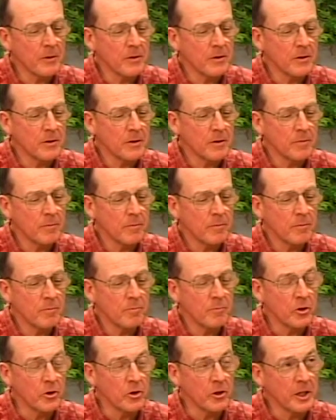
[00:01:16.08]
the
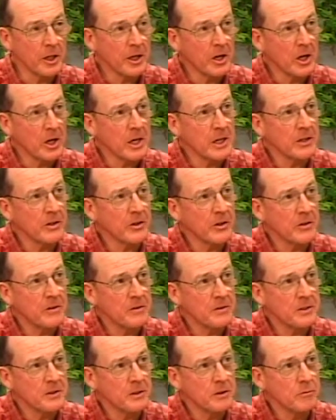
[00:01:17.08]
early on
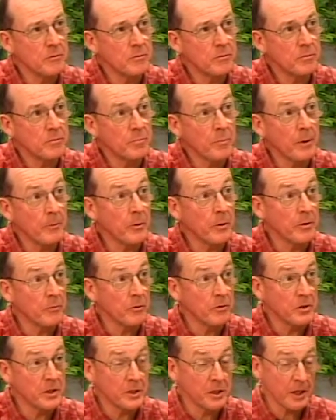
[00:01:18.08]
years of probably when
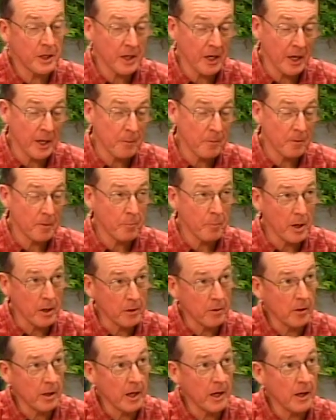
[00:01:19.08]
Virginia came and bought
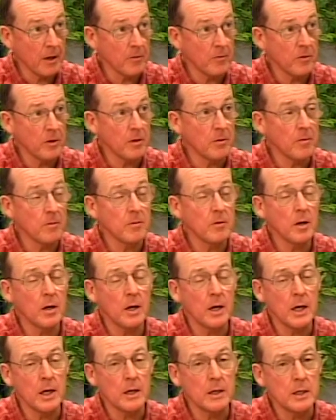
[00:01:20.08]
our land and
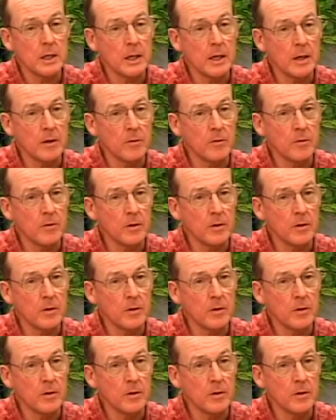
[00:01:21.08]
had